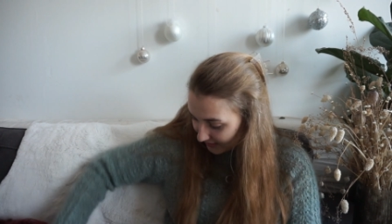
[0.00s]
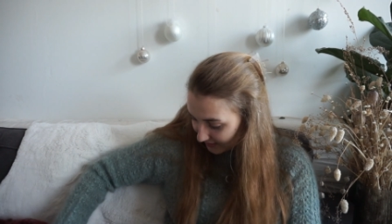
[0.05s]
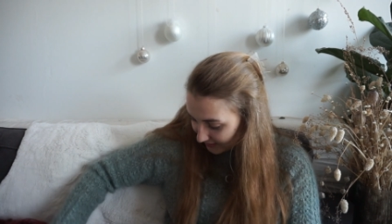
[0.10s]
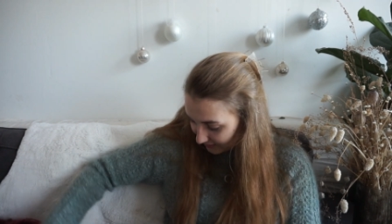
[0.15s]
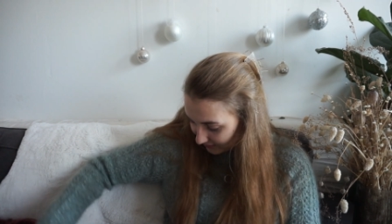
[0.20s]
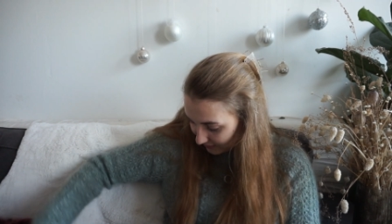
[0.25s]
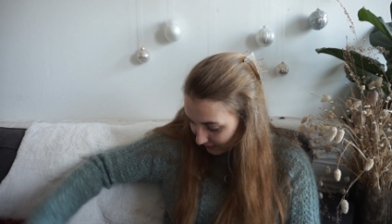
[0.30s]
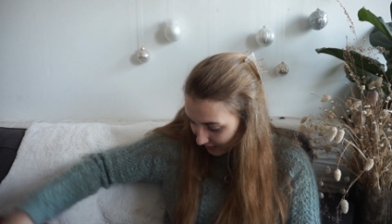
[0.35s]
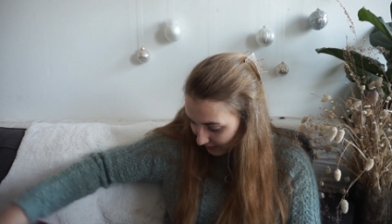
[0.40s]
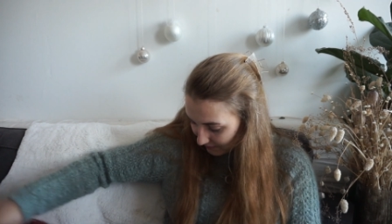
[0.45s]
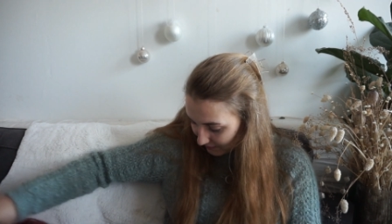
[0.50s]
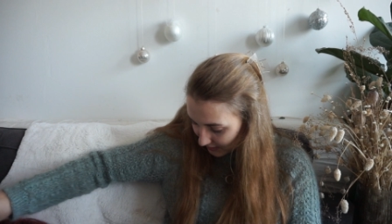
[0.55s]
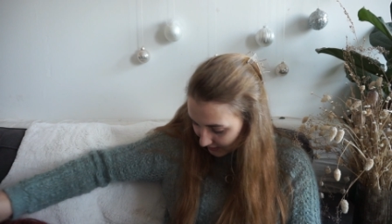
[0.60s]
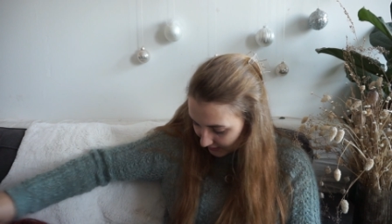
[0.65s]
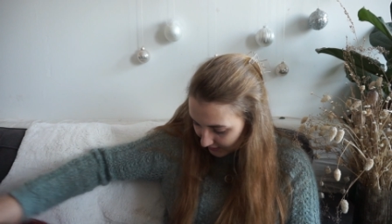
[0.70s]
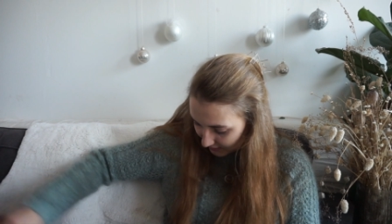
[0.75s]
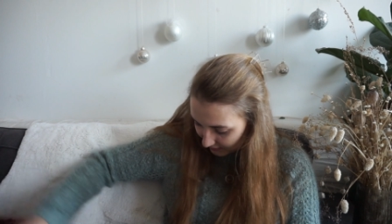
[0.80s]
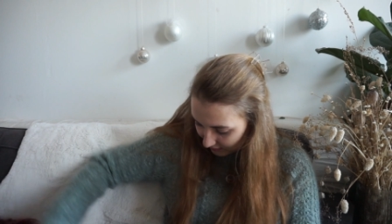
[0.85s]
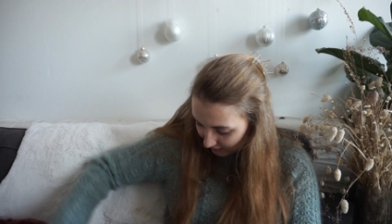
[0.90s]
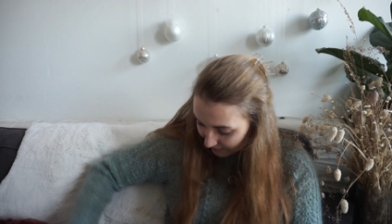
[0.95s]
So I'm
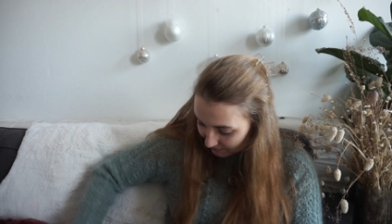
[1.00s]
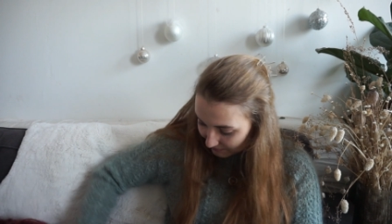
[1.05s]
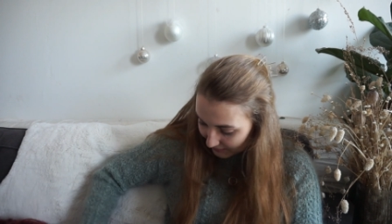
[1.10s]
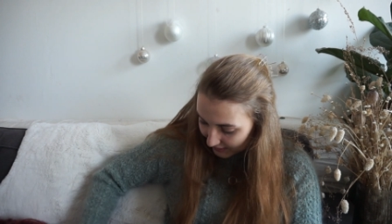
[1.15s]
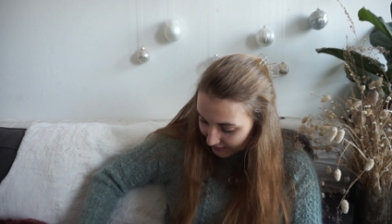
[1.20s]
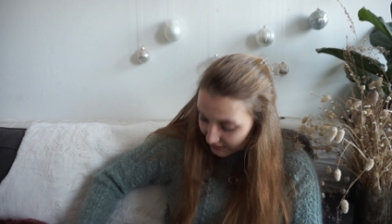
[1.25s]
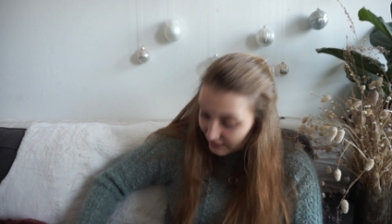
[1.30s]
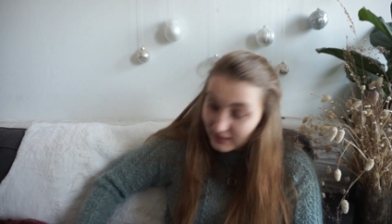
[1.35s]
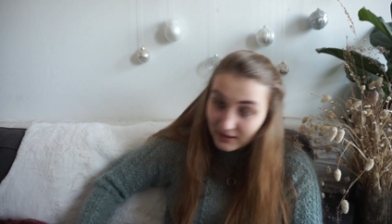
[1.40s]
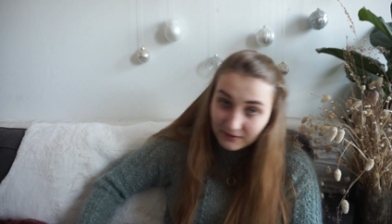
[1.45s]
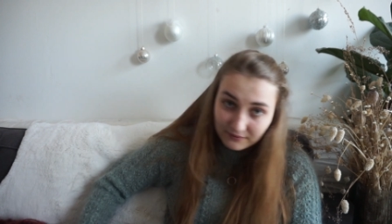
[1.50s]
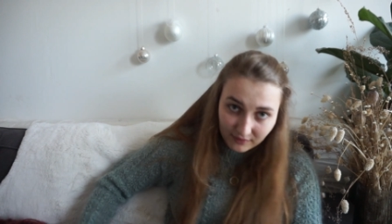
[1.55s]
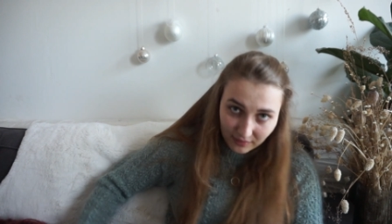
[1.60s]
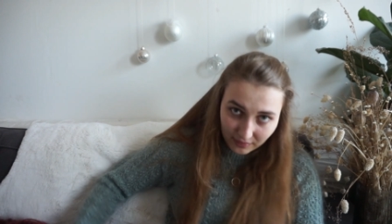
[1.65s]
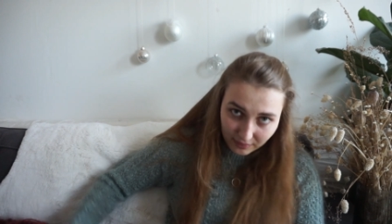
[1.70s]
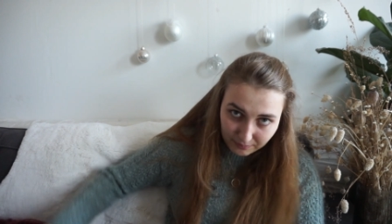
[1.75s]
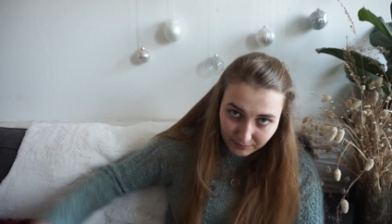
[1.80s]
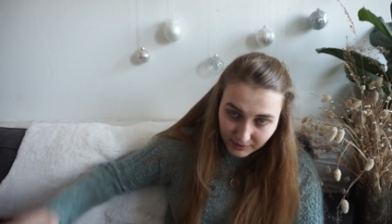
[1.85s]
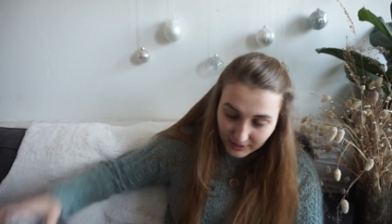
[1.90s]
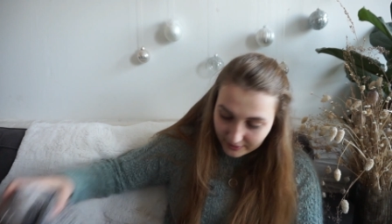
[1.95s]
knitting on my
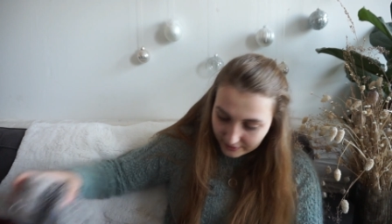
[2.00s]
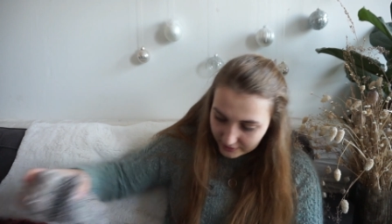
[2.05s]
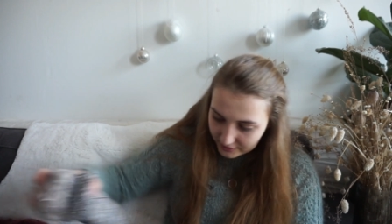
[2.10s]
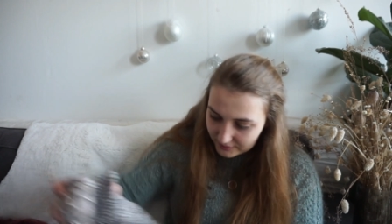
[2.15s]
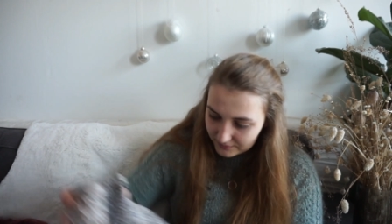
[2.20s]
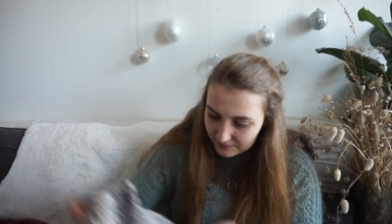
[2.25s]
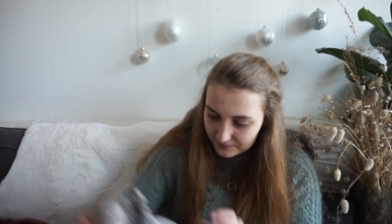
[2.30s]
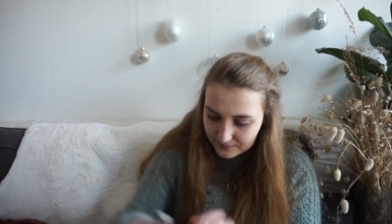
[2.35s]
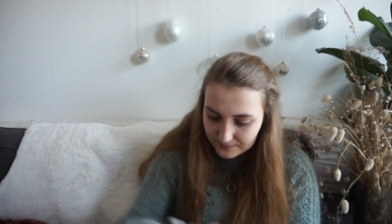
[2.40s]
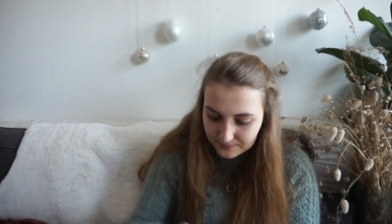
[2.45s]
11th pair.